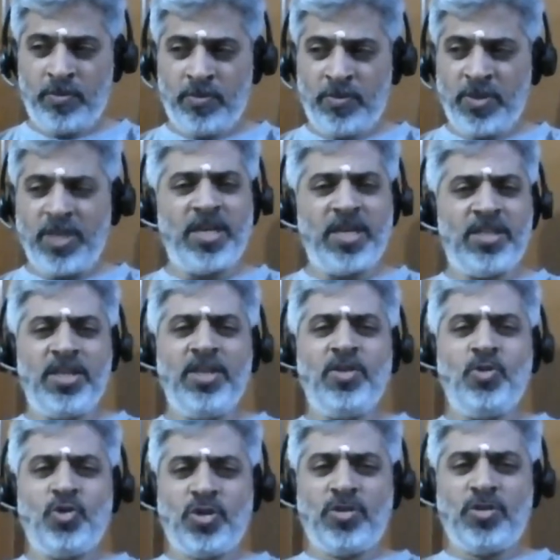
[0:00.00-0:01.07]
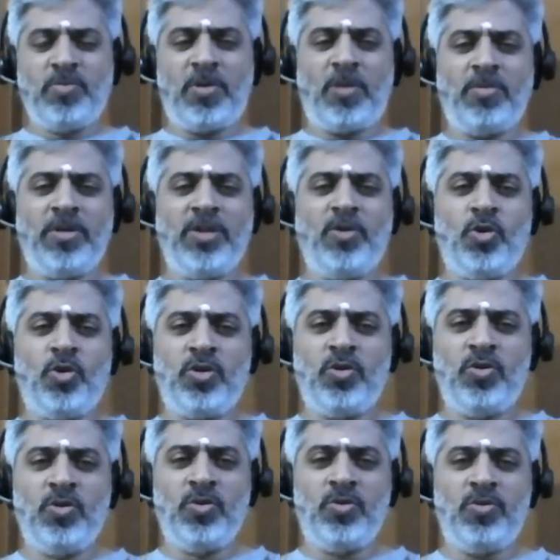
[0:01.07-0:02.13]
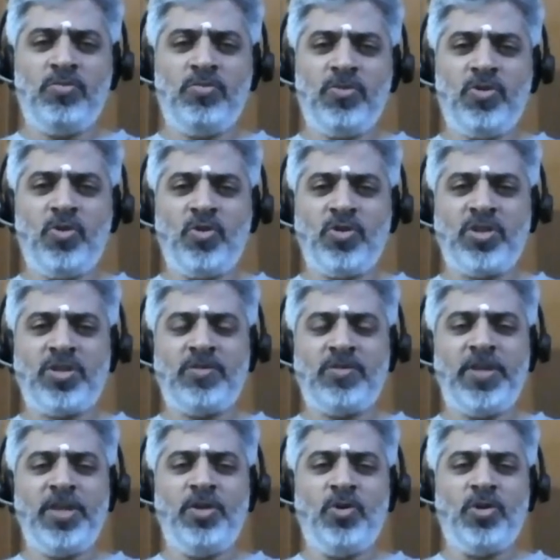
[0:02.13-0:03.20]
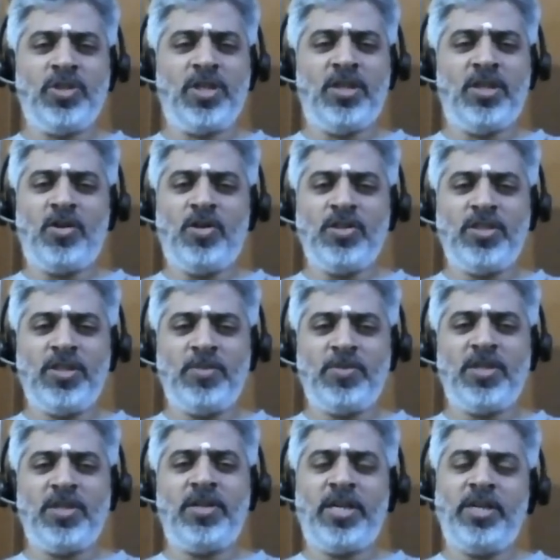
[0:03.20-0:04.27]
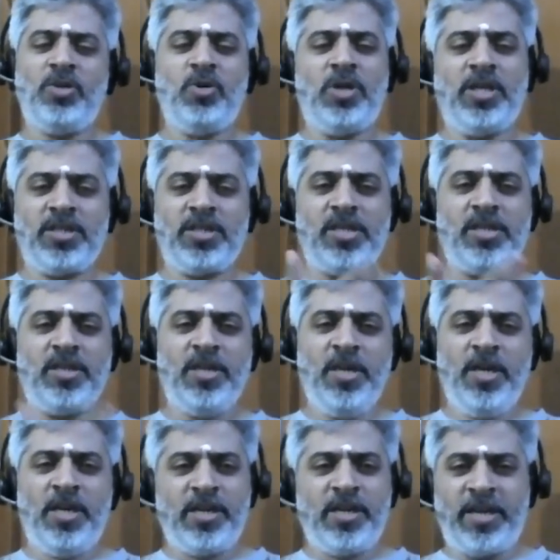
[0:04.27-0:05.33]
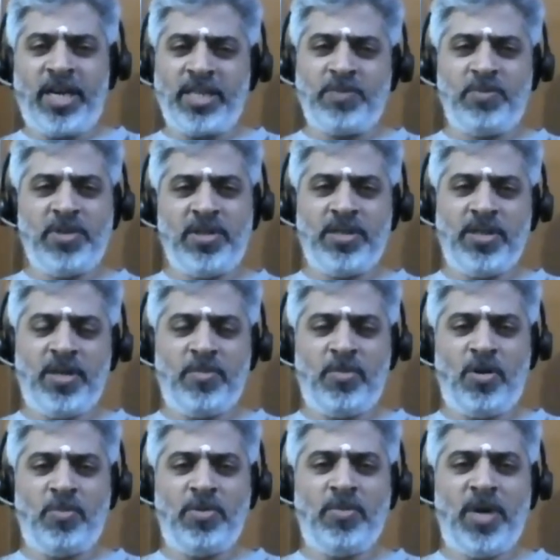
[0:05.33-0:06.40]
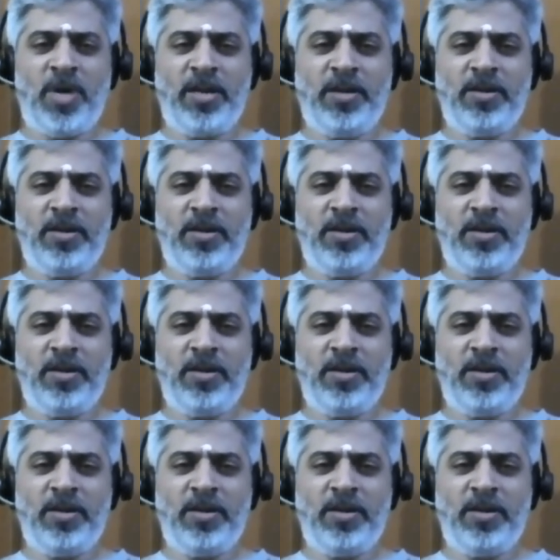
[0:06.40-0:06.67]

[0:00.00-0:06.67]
Yeah. I think you should probably go through those videos and the concepts and try to understand, grasp it in a proper manner.